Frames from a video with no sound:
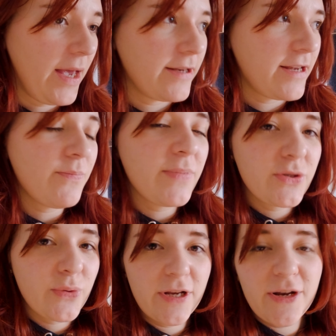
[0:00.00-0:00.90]
And in
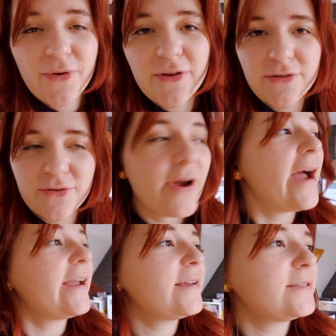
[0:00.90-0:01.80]
between, I'm gonna
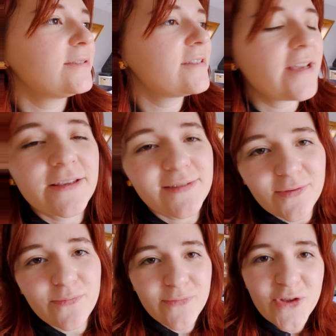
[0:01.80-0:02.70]
try and take
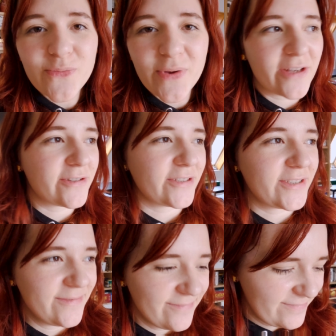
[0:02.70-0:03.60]
some new
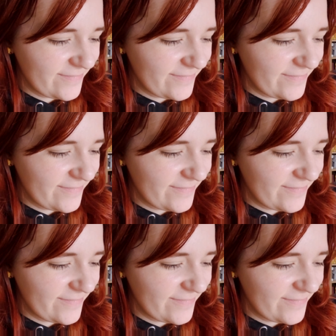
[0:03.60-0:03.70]
pictures.